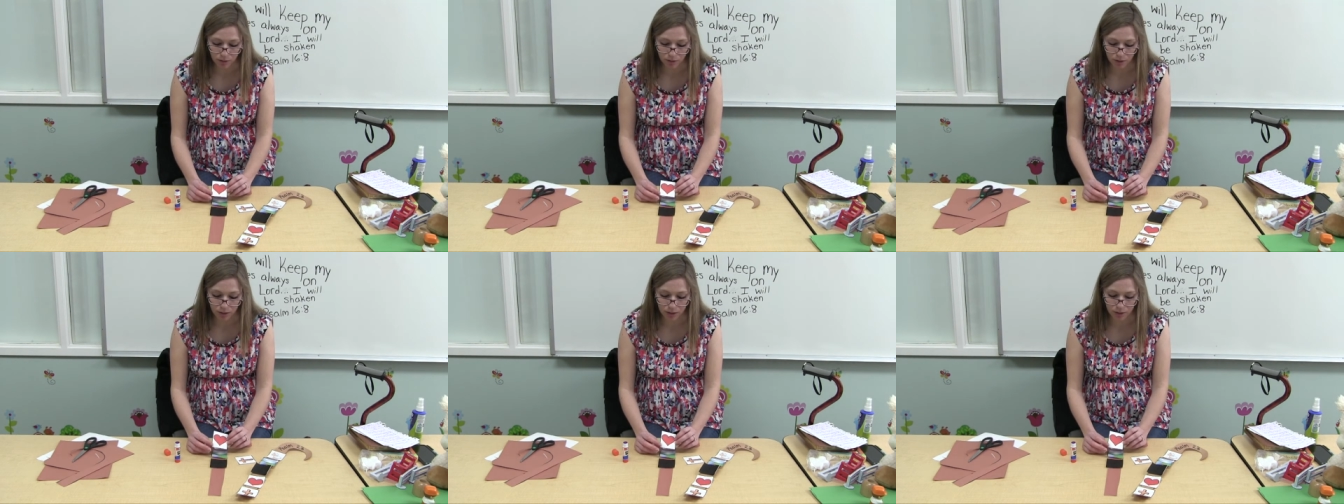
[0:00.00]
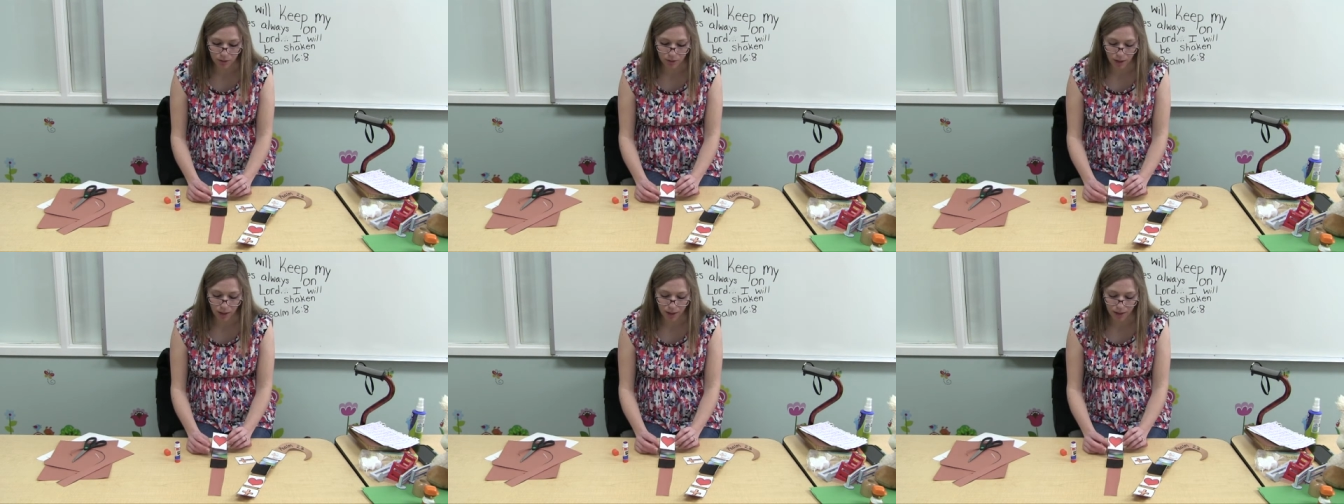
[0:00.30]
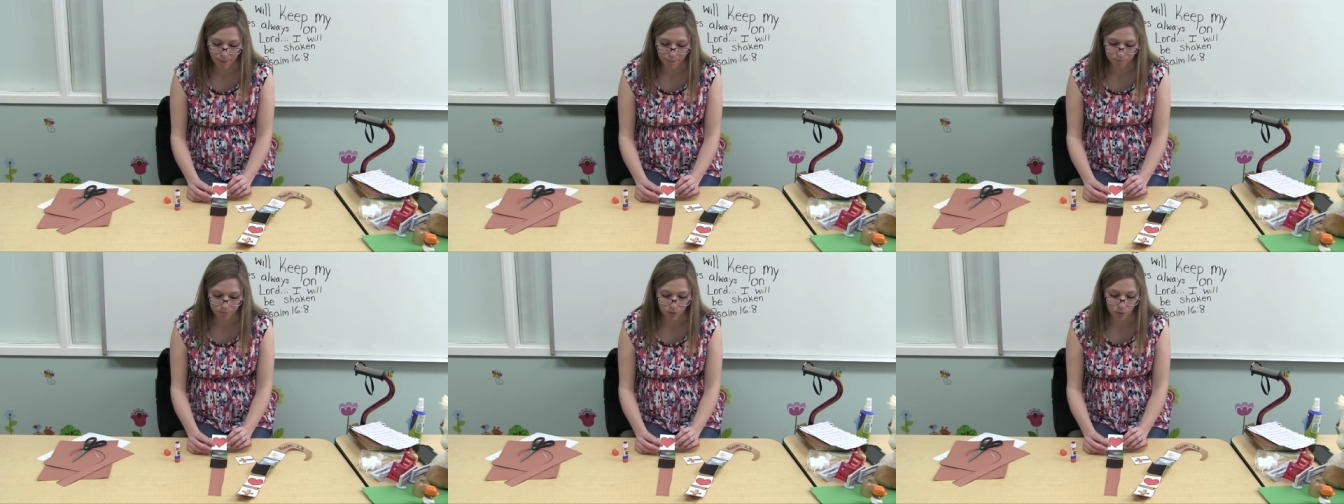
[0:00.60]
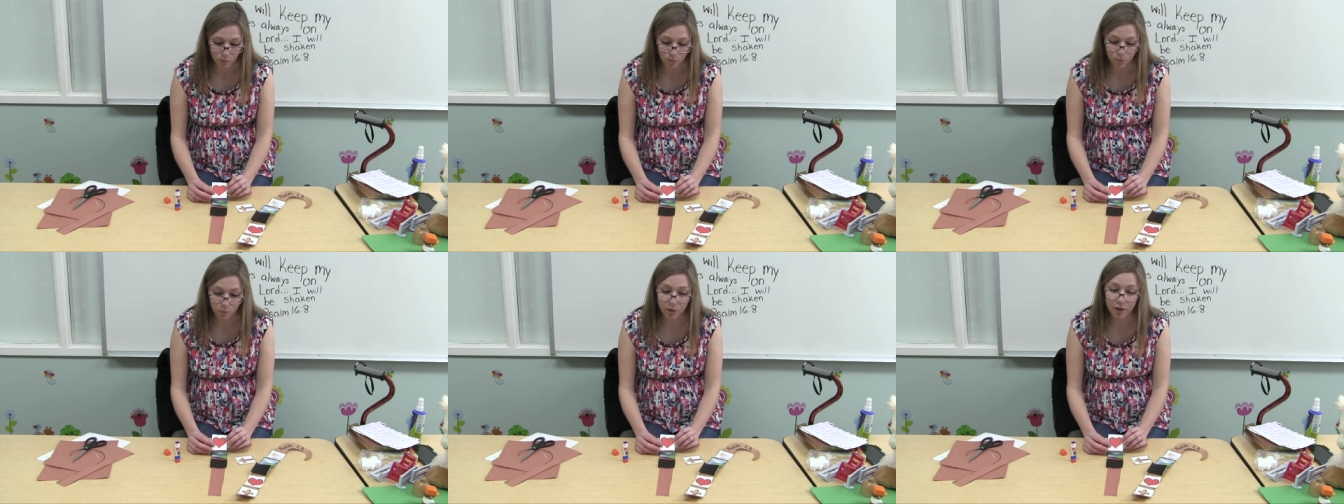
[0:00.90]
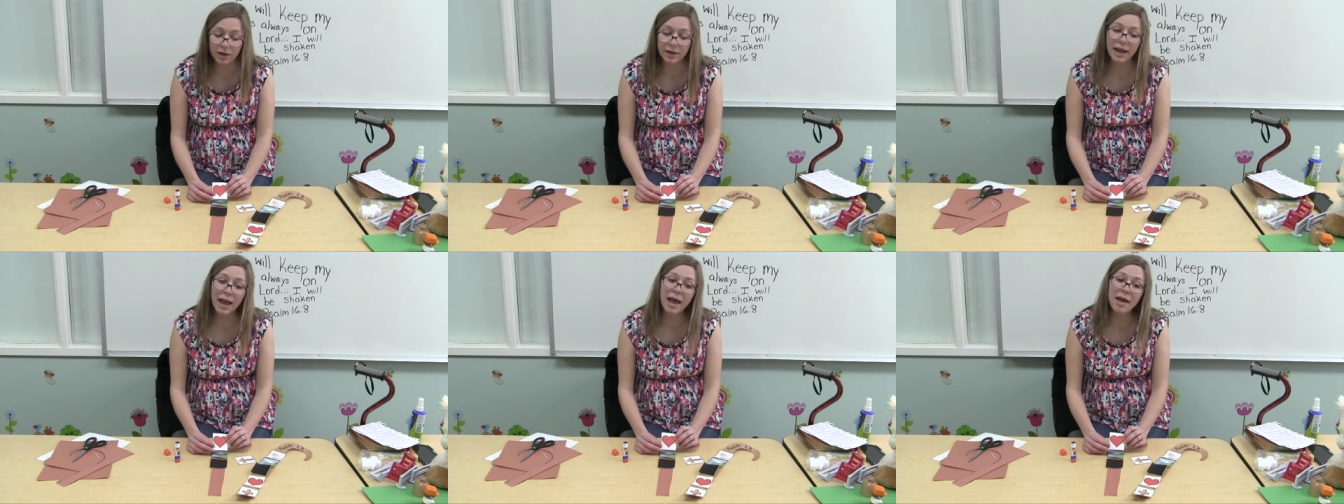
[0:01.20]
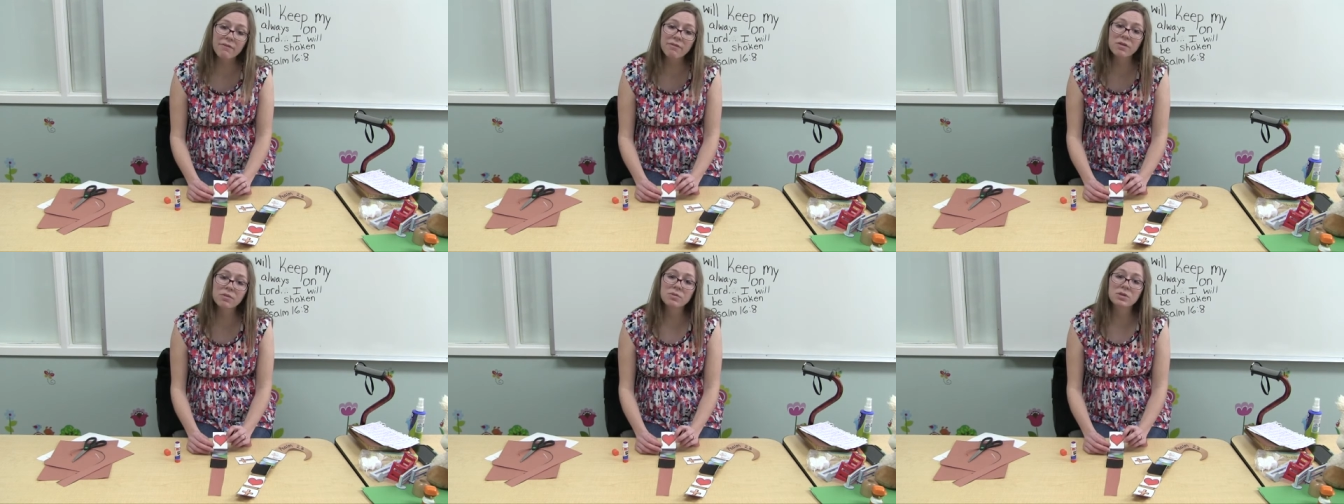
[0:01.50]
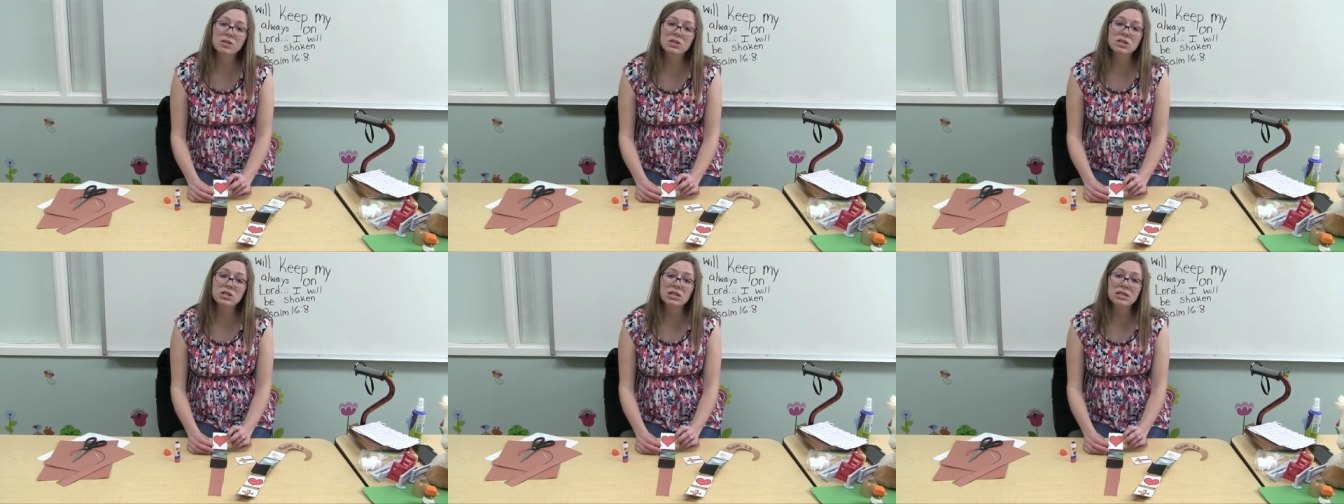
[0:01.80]
he, um, when we're in heaven
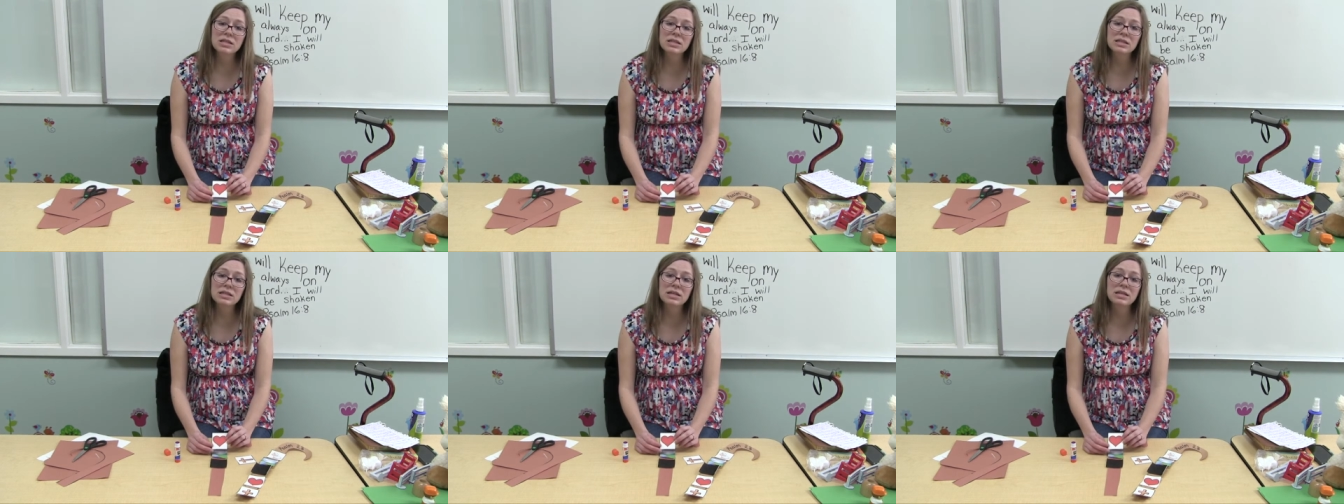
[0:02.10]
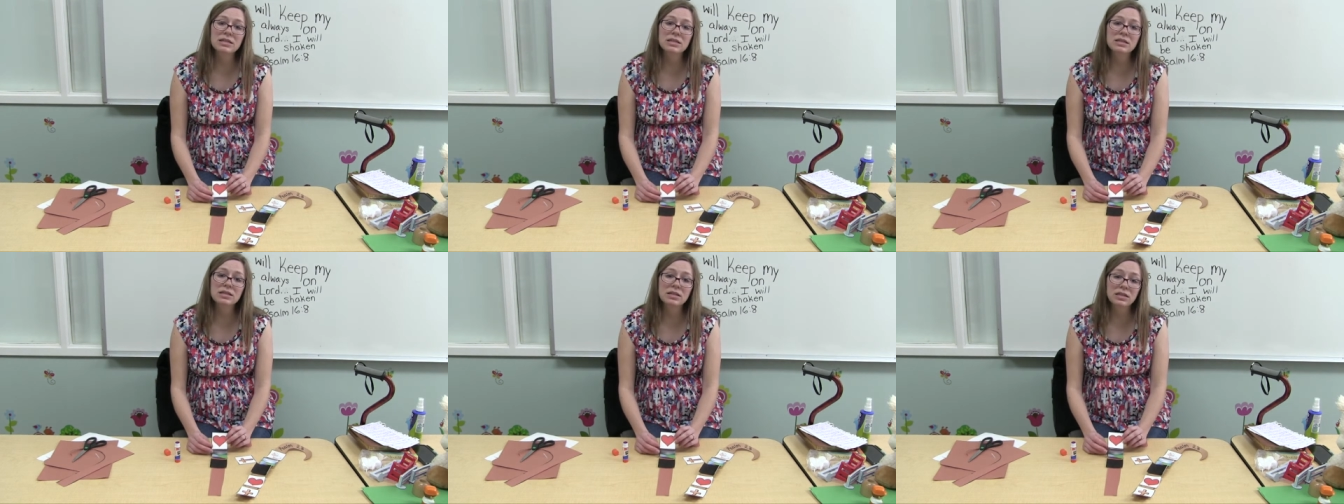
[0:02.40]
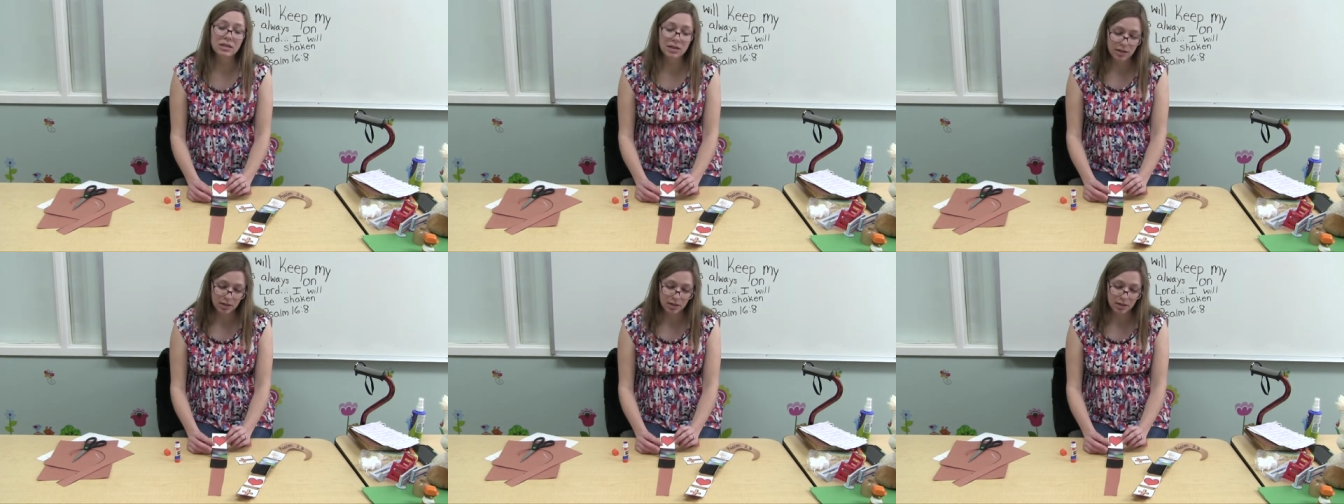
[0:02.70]
with Jesus,